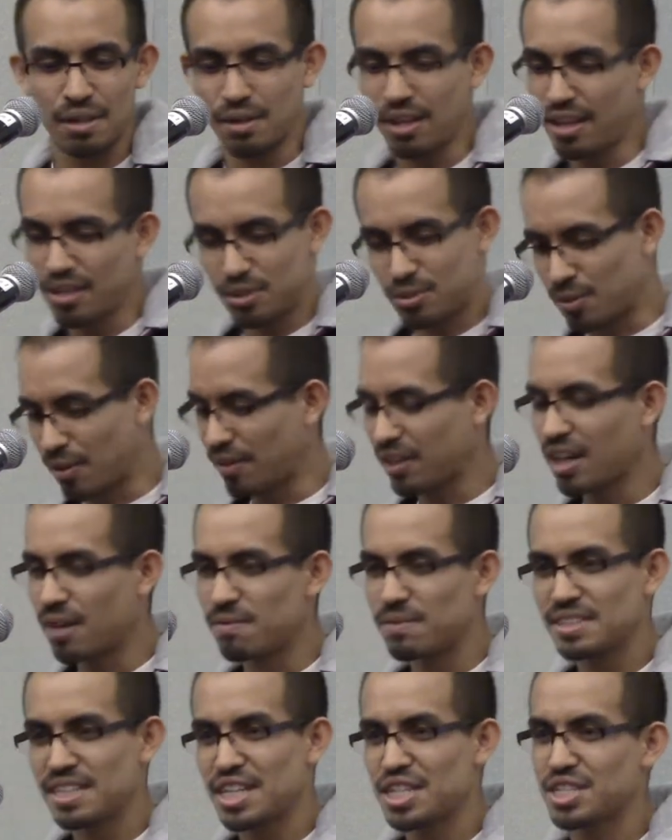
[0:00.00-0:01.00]
and throughout the
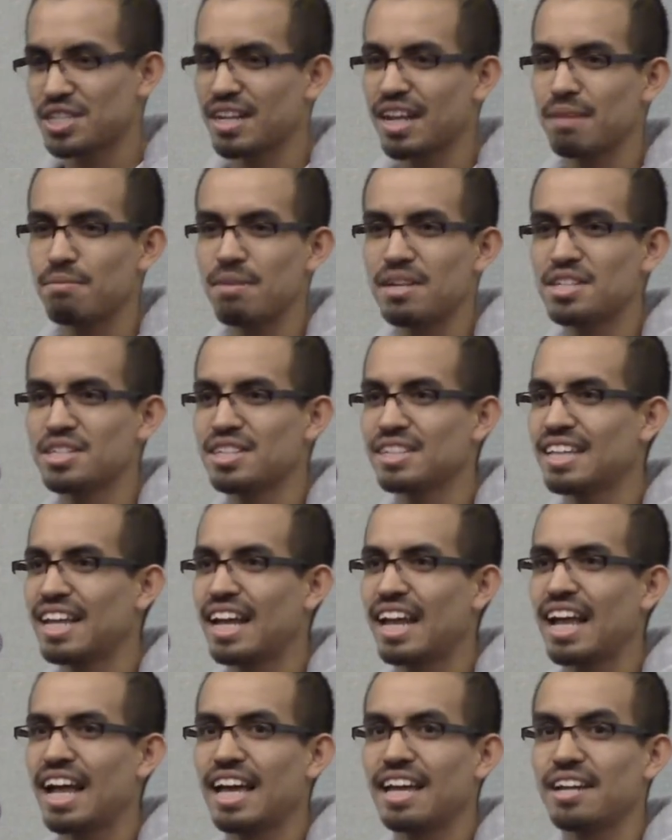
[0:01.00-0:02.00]
conversation, I mentioned
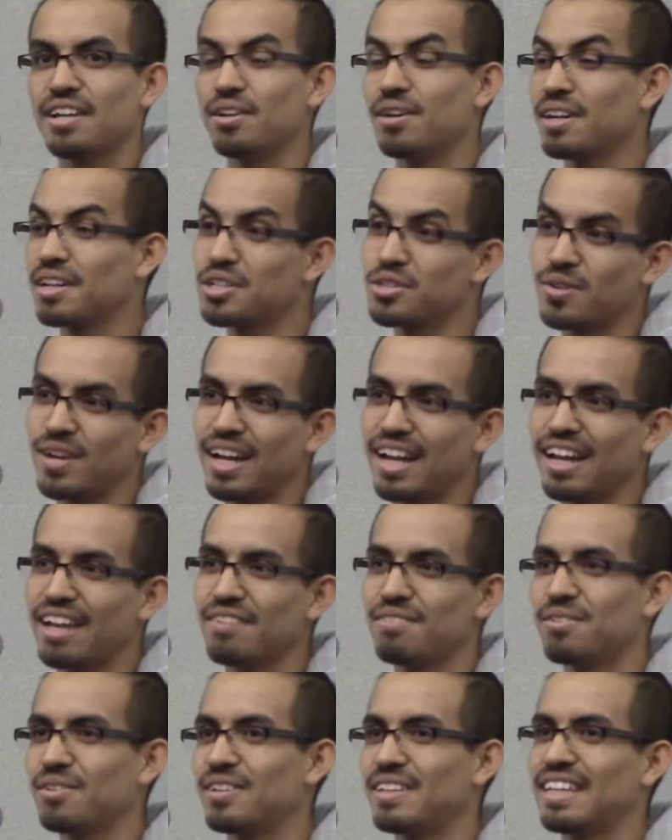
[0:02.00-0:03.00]
that I didn't know how to
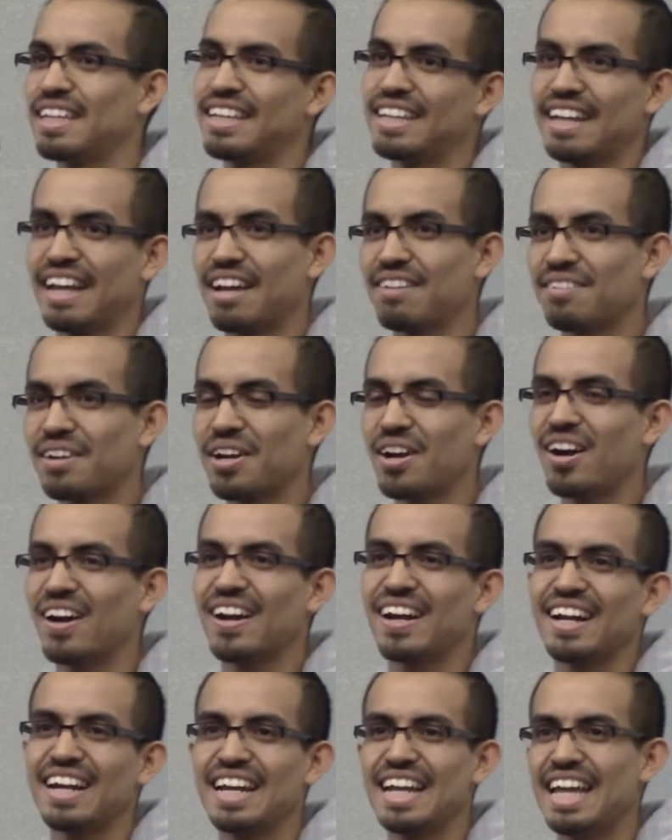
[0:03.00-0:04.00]
drive or that I didn't have a
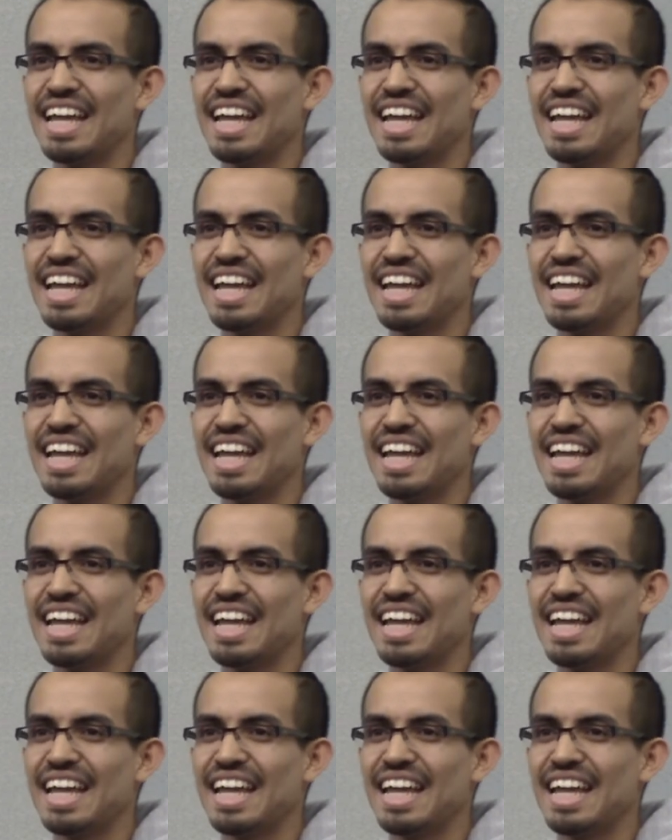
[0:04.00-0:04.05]
car.